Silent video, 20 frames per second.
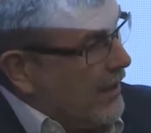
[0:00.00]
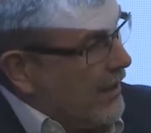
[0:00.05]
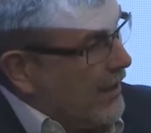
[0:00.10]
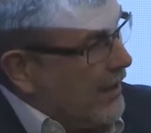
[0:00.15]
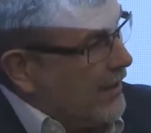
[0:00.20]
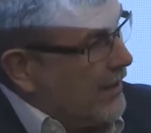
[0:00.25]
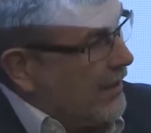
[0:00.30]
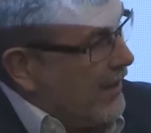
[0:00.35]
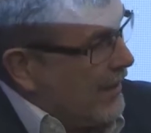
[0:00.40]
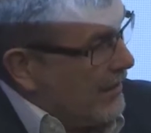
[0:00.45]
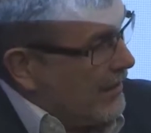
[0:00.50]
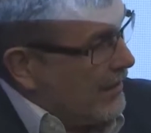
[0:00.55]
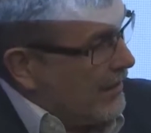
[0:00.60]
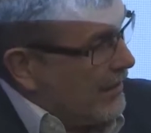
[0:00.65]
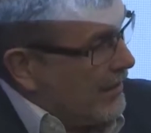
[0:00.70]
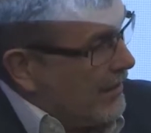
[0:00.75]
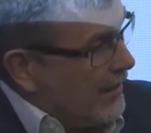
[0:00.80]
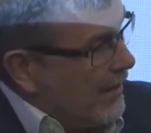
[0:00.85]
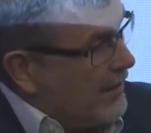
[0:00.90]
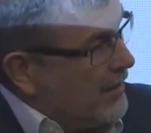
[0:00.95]
that
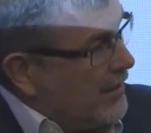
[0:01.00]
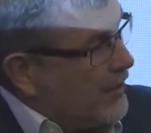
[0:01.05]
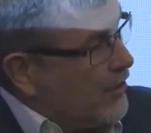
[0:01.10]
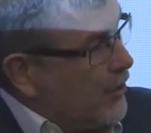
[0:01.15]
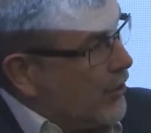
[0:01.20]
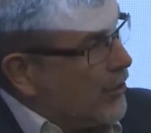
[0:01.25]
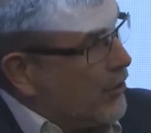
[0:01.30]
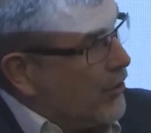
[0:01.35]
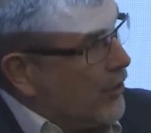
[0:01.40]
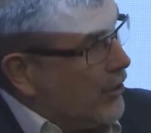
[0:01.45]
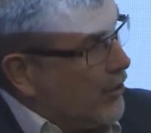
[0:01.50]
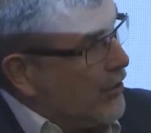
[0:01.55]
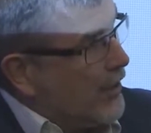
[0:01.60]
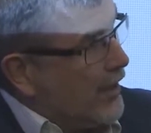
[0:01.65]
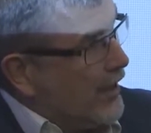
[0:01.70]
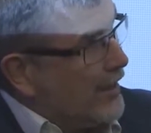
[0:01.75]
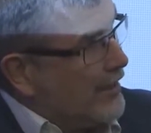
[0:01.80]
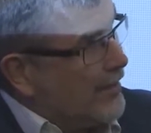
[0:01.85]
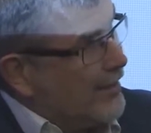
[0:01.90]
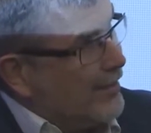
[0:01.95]
this is not done
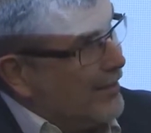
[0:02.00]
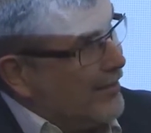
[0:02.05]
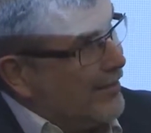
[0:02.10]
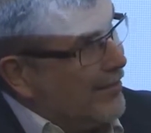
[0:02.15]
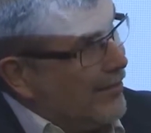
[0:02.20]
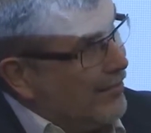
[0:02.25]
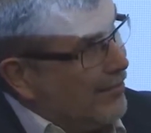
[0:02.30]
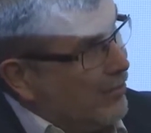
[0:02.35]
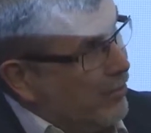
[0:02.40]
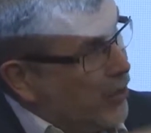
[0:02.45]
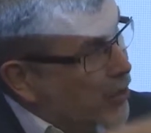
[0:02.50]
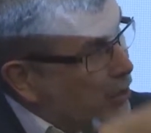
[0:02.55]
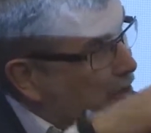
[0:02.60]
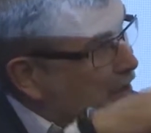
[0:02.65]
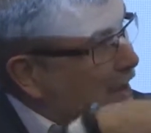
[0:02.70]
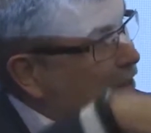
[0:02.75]
as politics